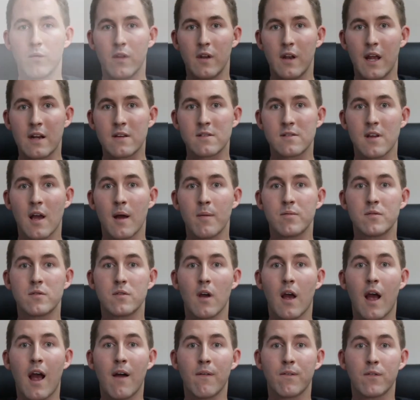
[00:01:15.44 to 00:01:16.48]
The next steps
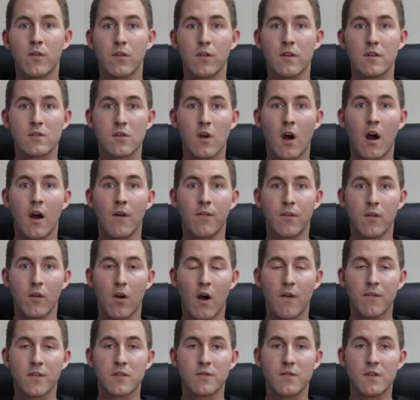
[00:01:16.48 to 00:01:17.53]
after the
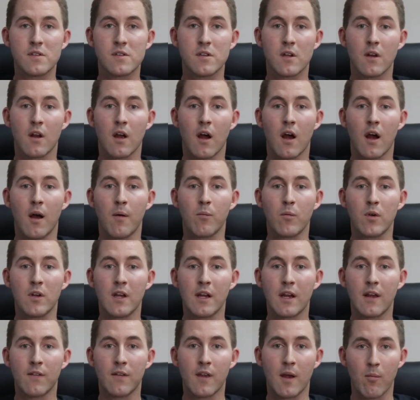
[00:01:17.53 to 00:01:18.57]
office visit, we
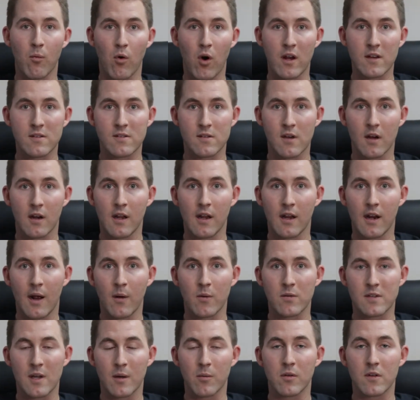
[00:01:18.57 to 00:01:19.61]
did get the MRI study, and I
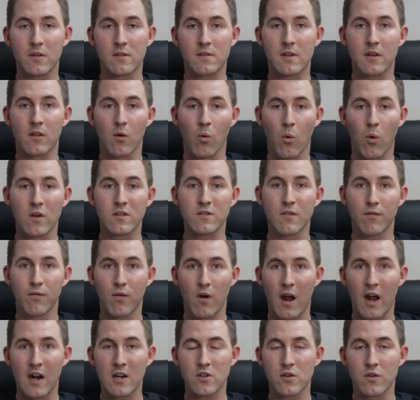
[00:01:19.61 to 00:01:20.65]
was able to see there was a
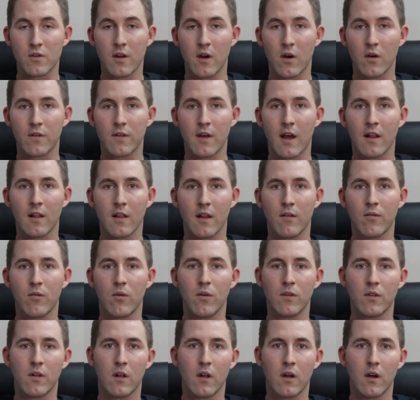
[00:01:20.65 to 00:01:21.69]
fracture there at that
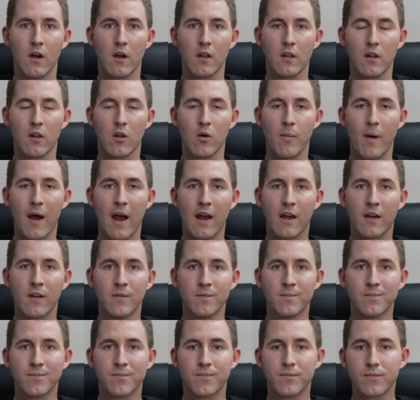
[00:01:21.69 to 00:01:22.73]
level in the low back.
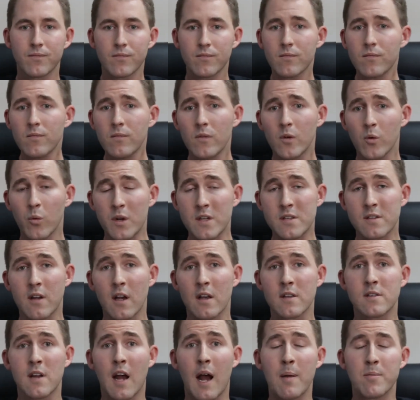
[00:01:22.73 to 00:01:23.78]
We
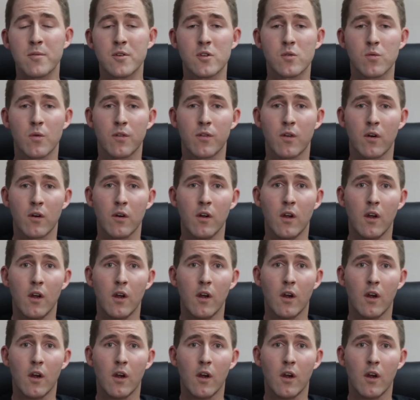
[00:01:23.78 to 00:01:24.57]
discussed options with her.